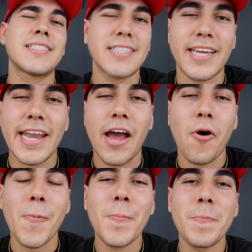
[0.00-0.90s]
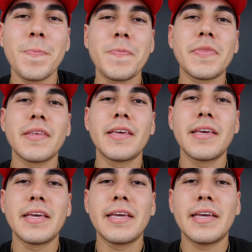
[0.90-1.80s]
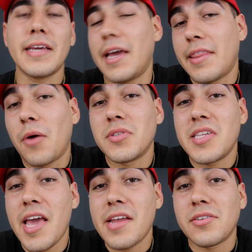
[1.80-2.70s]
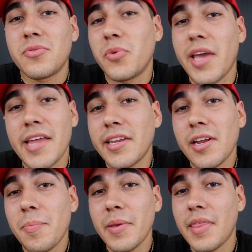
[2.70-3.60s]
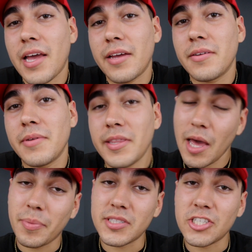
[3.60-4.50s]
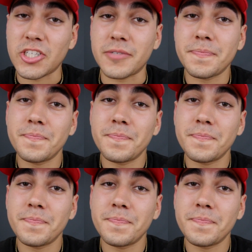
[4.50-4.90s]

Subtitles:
sticking out. And that was the end. We ended up in that position.